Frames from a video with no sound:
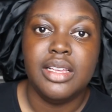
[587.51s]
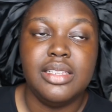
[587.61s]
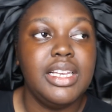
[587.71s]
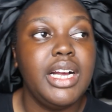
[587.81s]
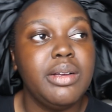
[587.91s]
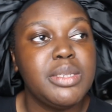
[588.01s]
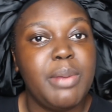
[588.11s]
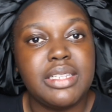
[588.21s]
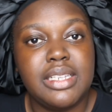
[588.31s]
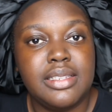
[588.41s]
Cinco is
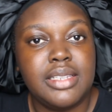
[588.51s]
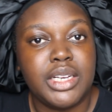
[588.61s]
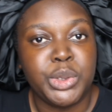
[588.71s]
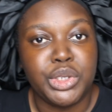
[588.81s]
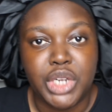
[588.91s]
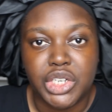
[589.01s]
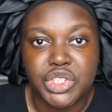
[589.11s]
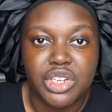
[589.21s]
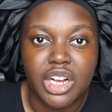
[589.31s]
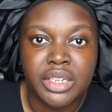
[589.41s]
back to his sexual
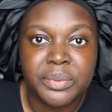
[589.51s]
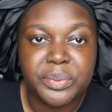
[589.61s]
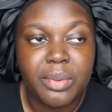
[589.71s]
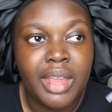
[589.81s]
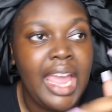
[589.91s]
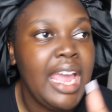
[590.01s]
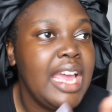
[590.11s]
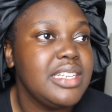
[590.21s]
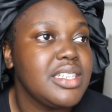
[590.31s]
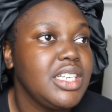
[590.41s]
attraction talk.
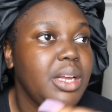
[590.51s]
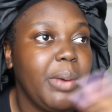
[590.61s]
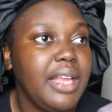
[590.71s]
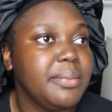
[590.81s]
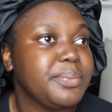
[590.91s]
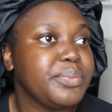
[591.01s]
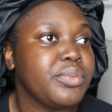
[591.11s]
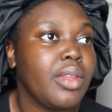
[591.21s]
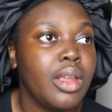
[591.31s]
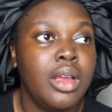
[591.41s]
And you know what?
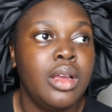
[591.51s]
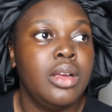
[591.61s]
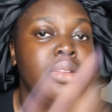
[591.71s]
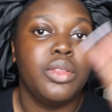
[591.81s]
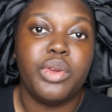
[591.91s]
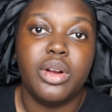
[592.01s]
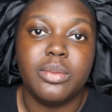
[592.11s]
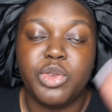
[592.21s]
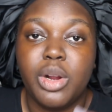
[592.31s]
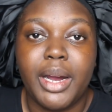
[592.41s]
Throw
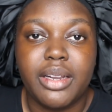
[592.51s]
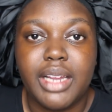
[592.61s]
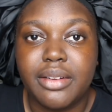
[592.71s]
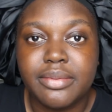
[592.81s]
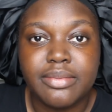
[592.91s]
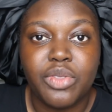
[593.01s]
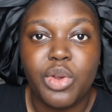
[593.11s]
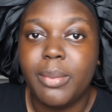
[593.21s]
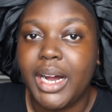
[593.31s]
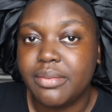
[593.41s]
throw him out now.
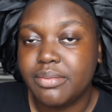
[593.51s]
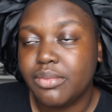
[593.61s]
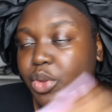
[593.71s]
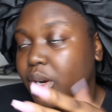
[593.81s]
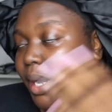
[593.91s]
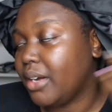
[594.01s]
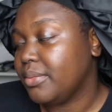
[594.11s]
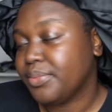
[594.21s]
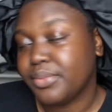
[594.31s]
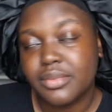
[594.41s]
Throw him out. Throw him
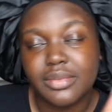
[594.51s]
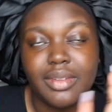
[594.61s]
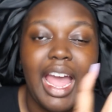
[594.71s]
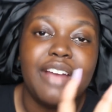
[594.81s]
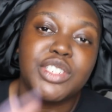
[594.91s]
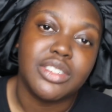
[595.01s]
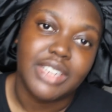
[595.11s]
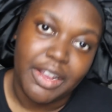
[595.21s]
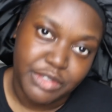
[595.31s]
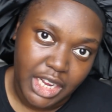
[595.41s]
out. After
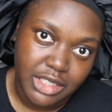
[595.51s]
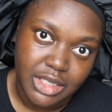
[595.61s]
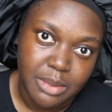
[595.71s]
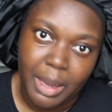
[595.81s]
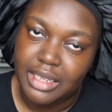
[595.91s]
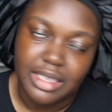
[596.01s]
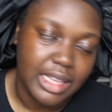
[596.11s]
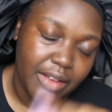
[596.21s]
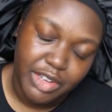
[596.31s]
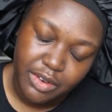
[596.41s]
after Cash comes back and then
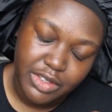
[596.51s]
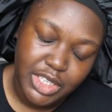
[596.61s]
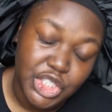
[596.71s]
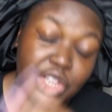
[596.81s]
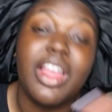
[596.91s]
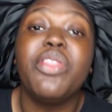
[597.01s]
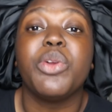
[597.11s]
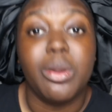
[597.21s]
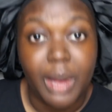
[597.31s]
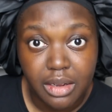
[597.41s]
they have a conversation, then
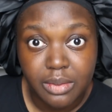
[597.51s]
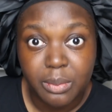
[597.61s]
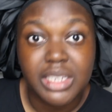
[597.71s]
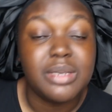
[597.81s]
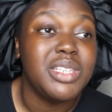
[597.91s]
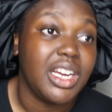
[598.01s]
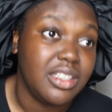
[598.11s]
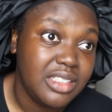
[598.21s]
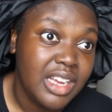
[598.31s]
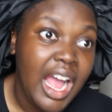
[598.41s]
throw him out because I'm done.